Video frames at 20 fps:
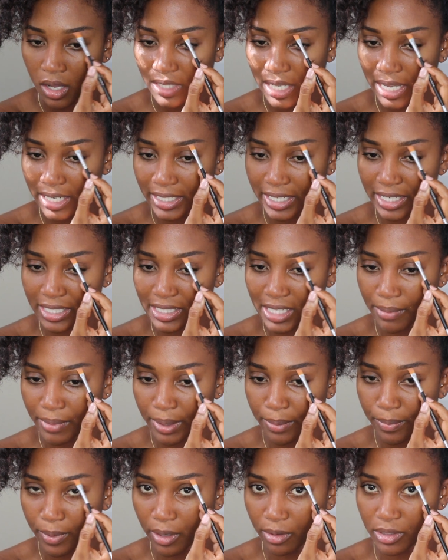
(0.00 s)
And days that
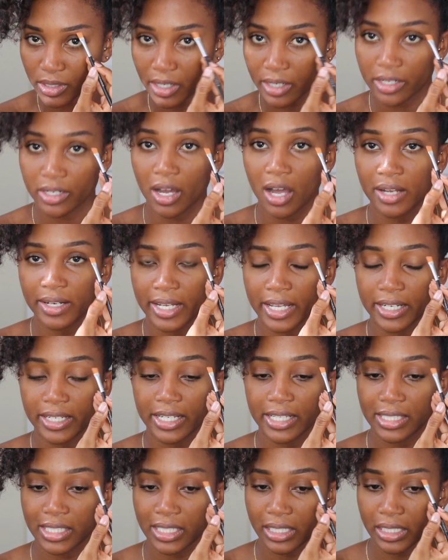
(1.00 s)
my brows are not done,
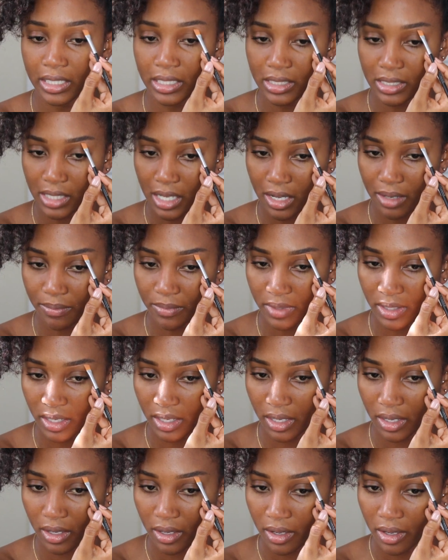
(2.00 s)
this cleans up
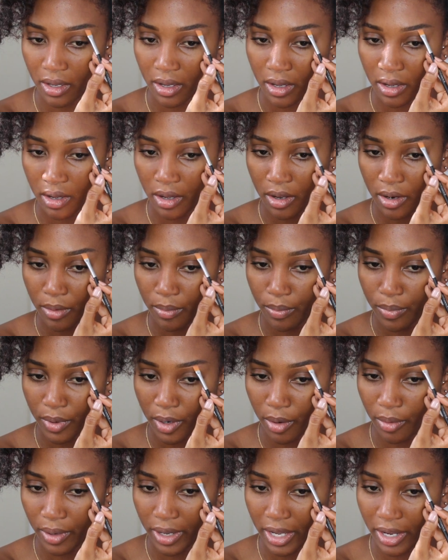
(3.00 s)
the
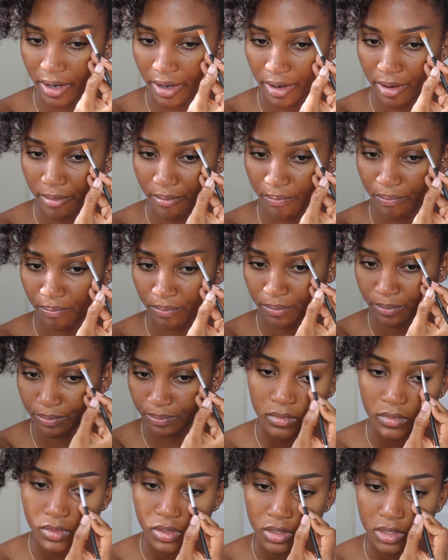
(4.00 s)
brow here.
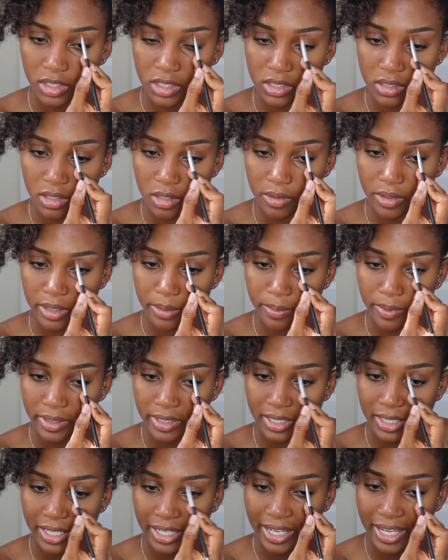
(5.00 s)
Just go with a
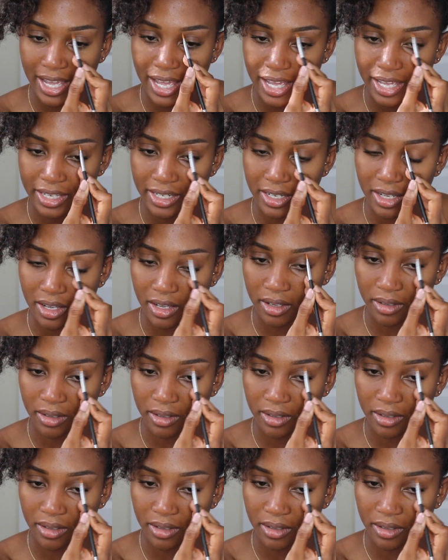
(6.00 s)
pretty light hand.